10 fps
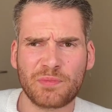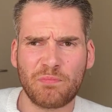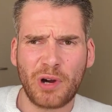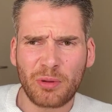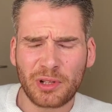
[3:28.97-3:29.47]
a
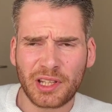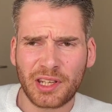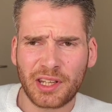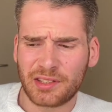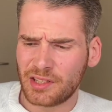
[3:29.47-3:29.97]
bubble
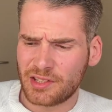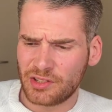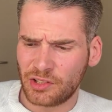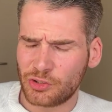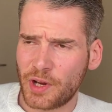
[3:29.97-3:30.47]
in it, it's
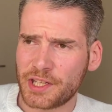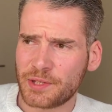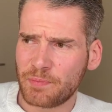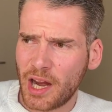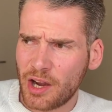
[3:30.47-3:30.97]
not
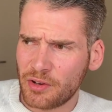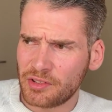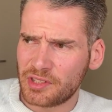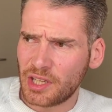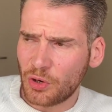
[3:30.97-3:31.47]

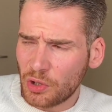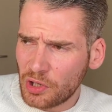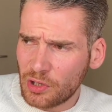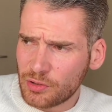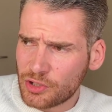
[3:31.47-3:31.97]
transparent, the
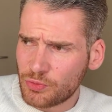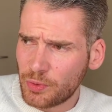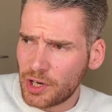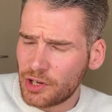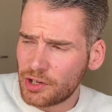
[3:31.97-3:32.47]
oil looks
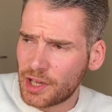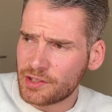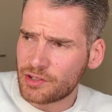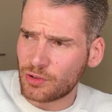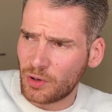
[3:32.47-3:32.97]
weird,
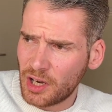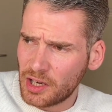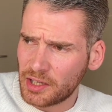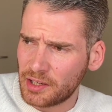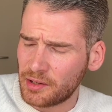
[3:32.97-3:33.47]
and so
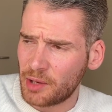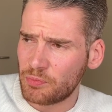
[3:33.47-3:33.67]
on. And I